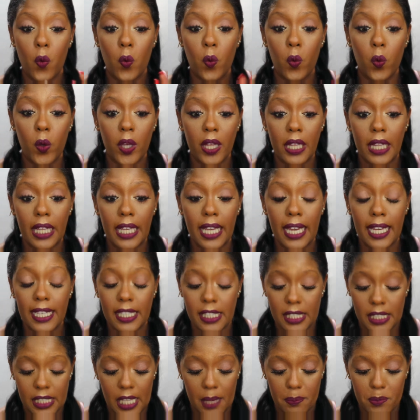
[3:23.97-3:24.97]
really
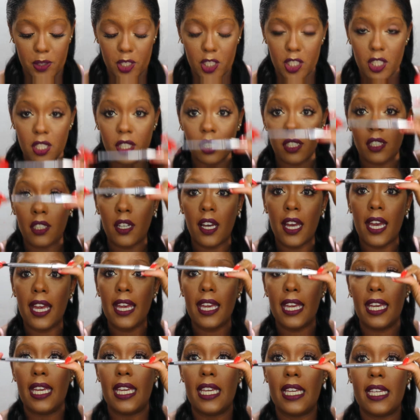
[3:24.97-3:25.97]
exceptional
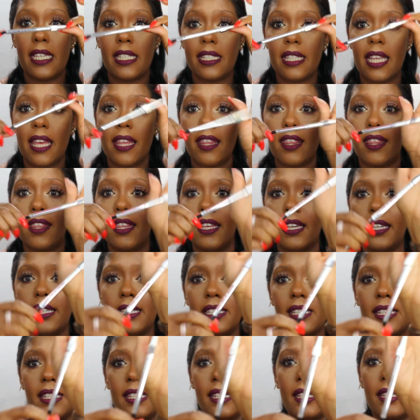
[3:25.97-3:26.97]
is
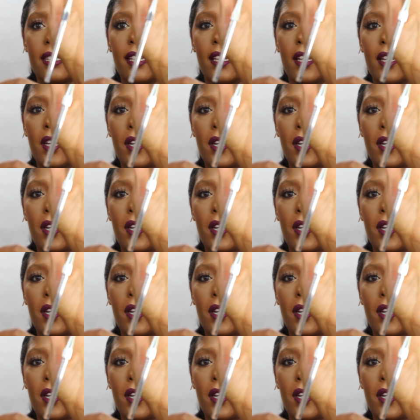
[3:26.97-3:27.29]
this